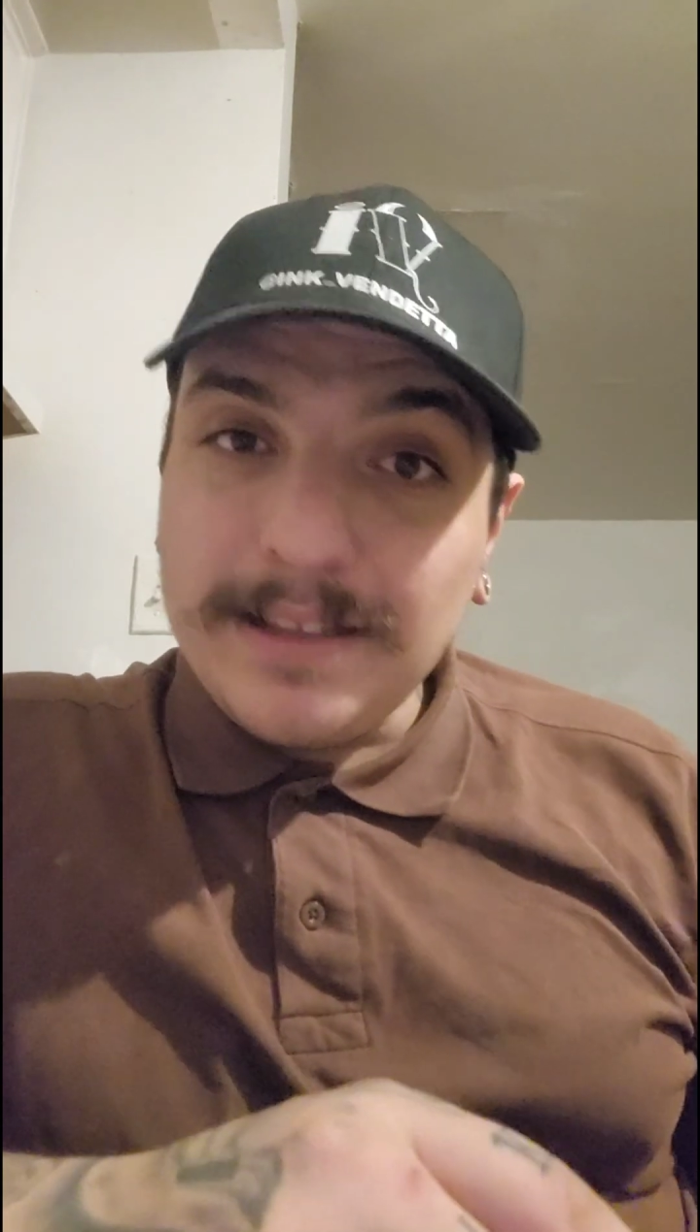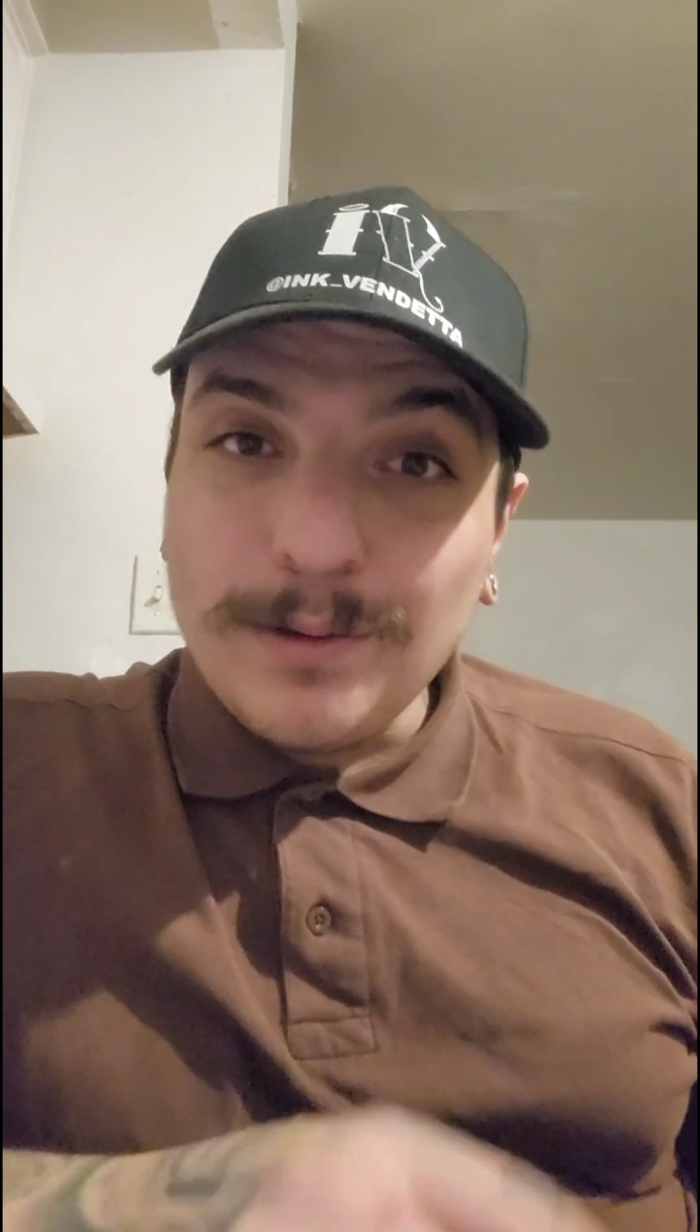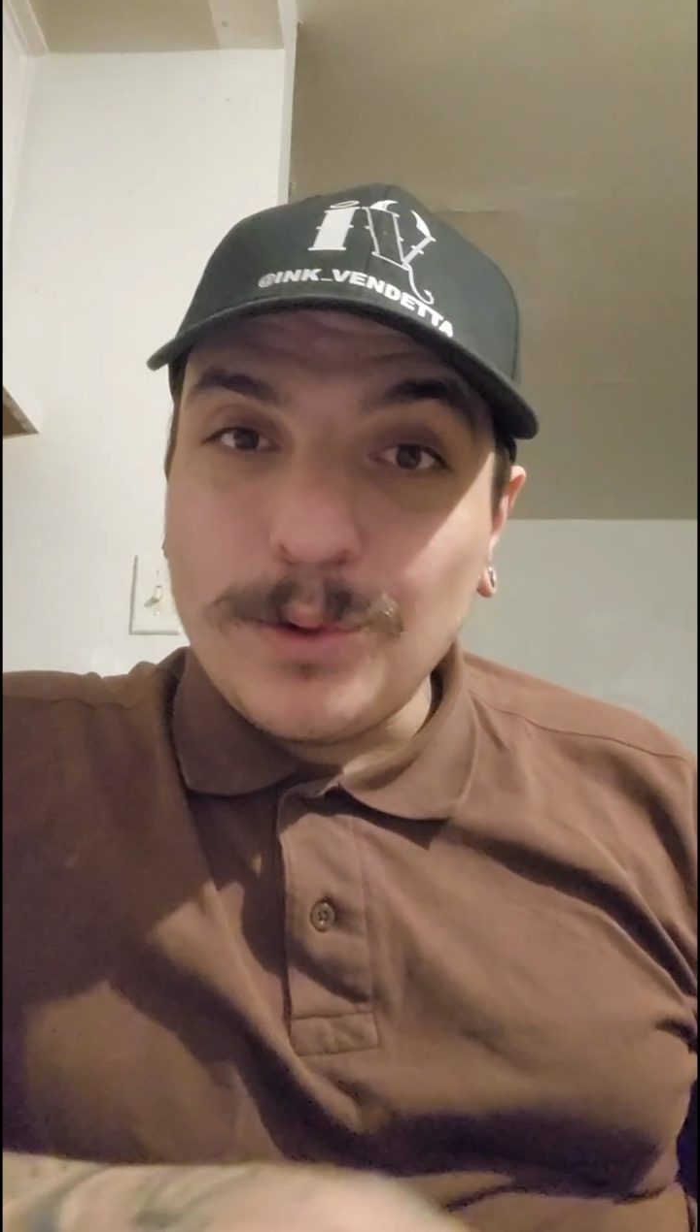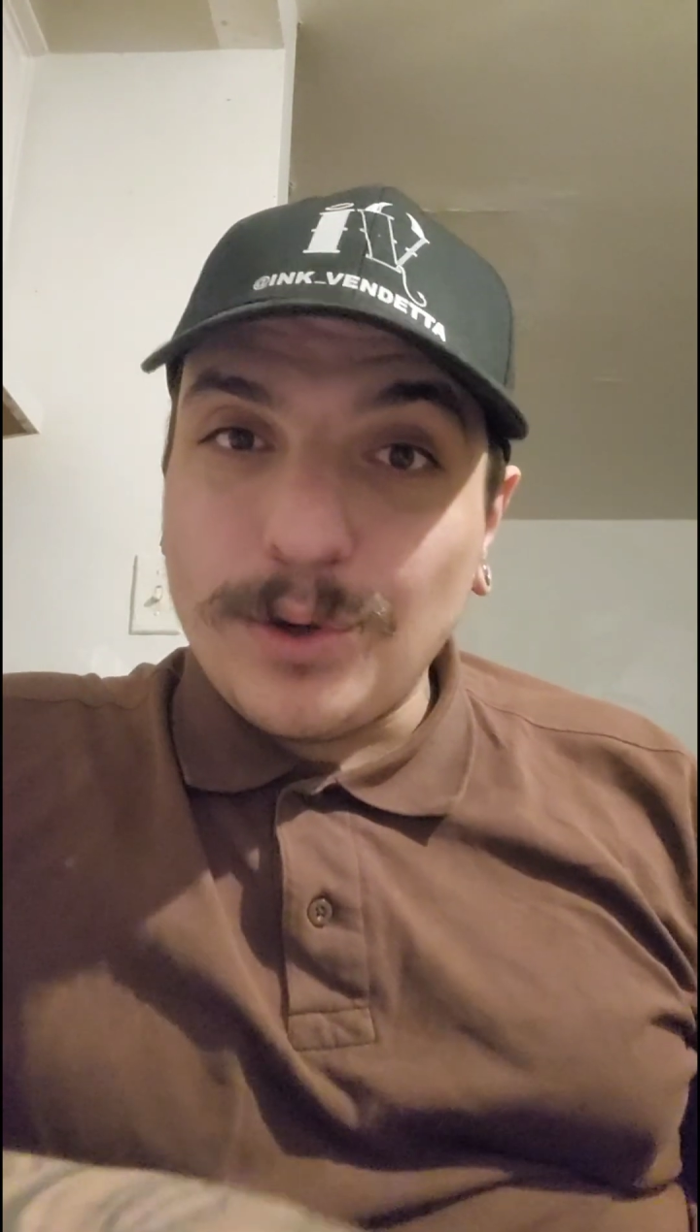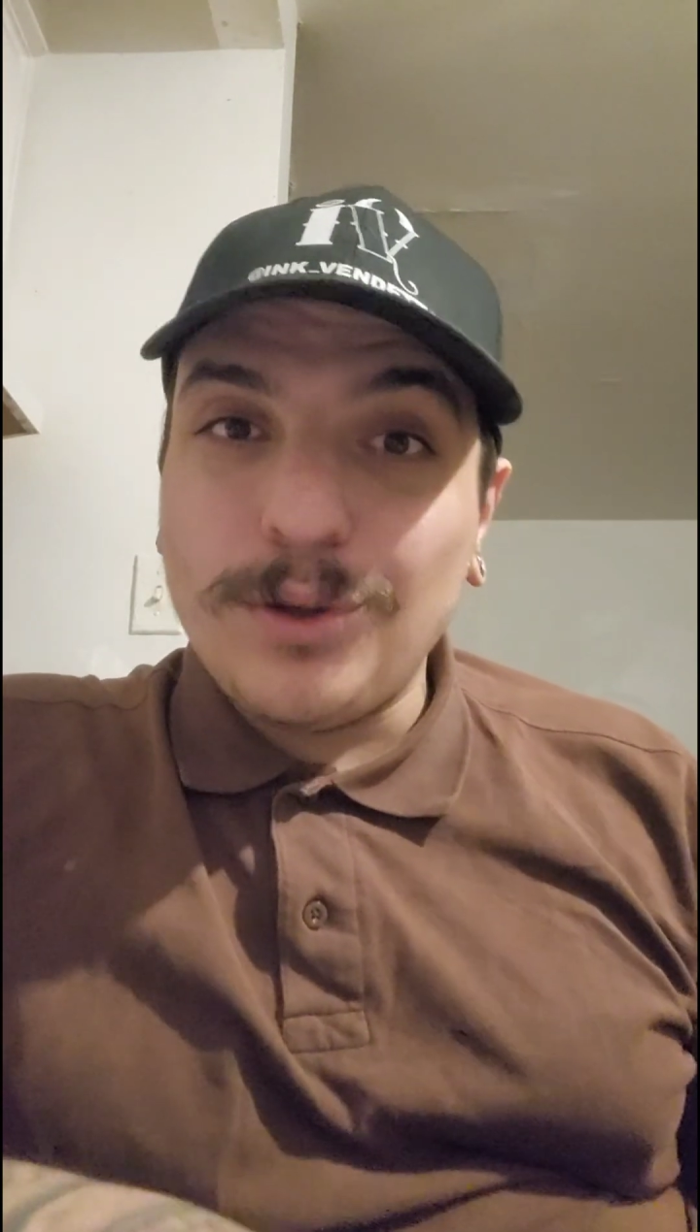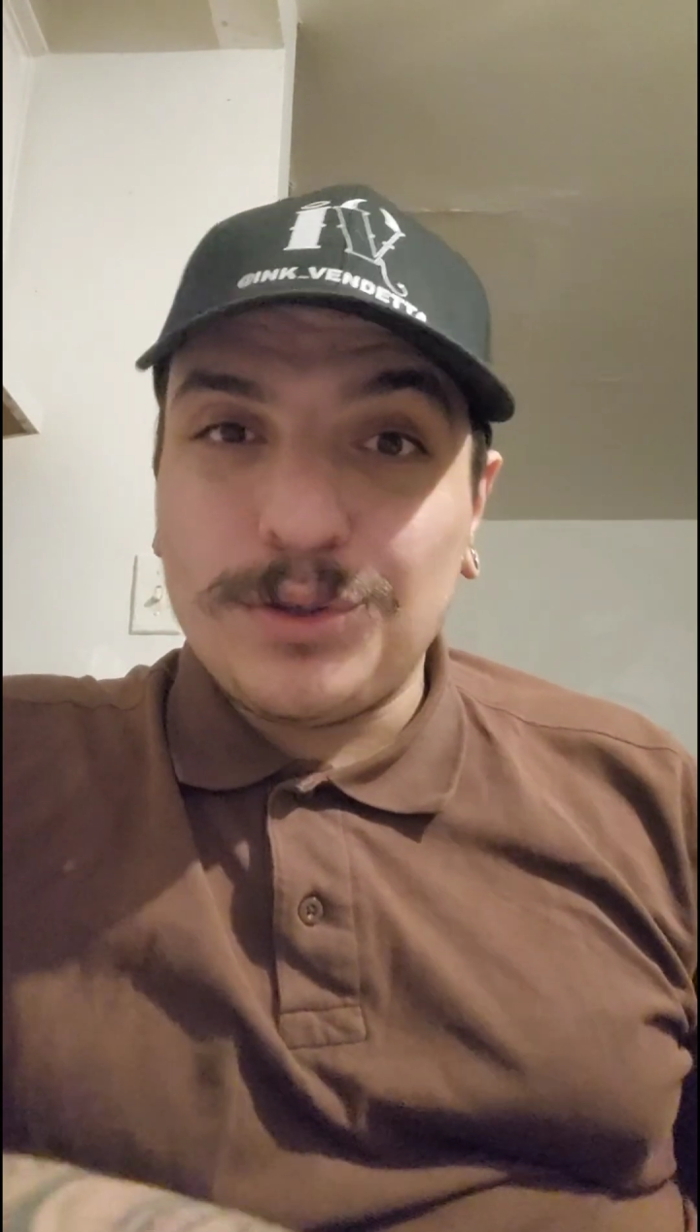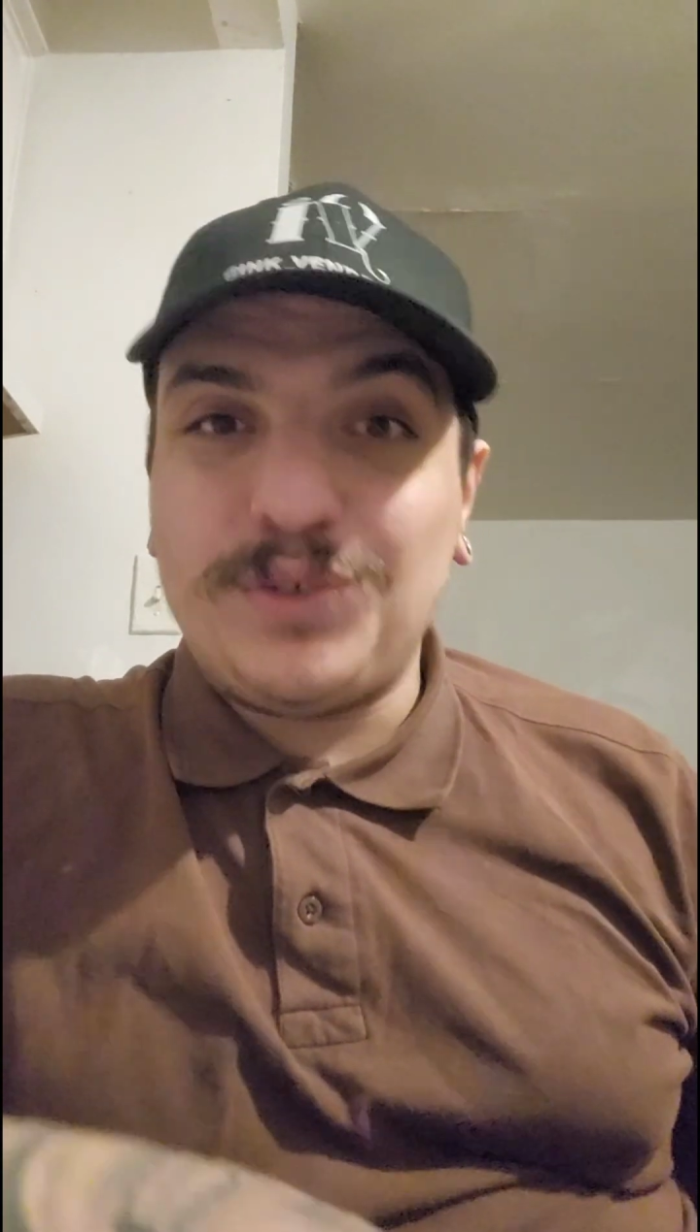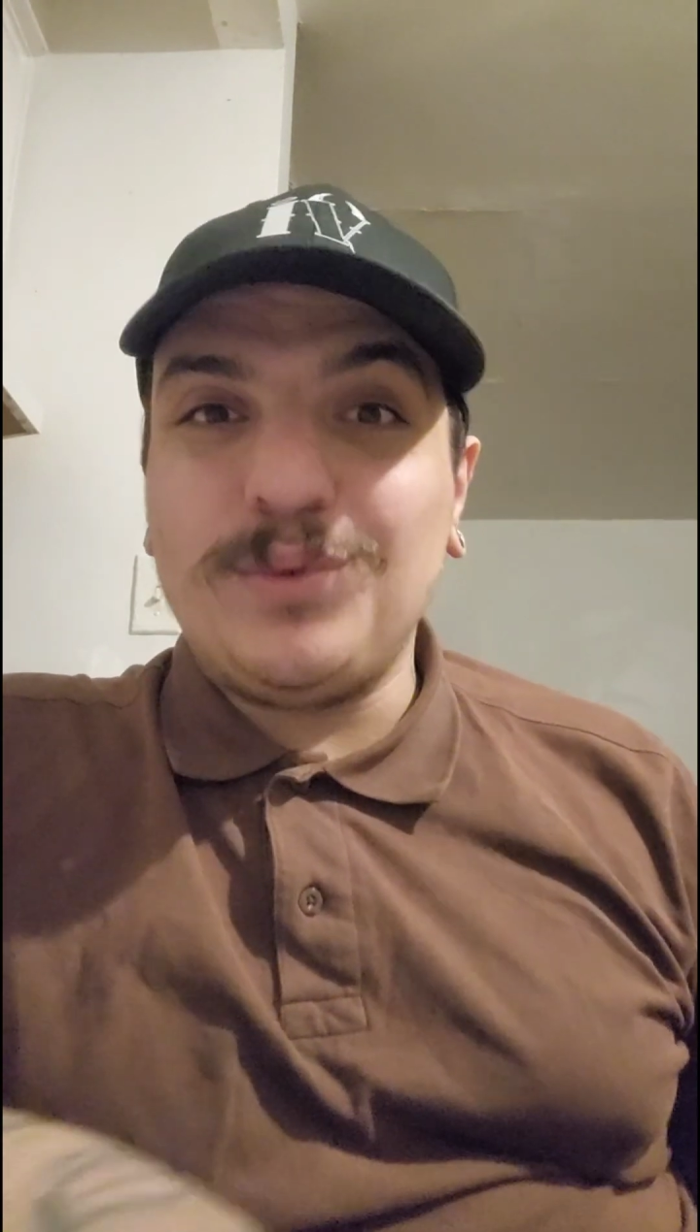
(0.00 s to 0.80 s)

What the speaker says: little girl's